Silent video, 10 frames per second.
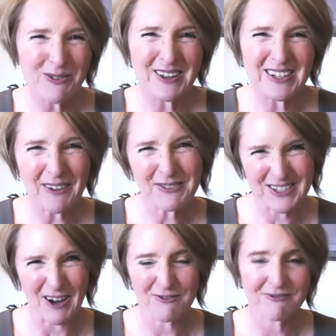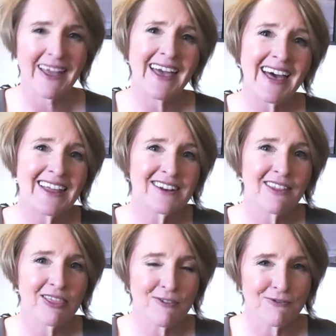the tough stuff and
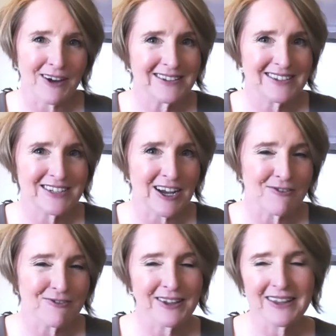the fun stuff.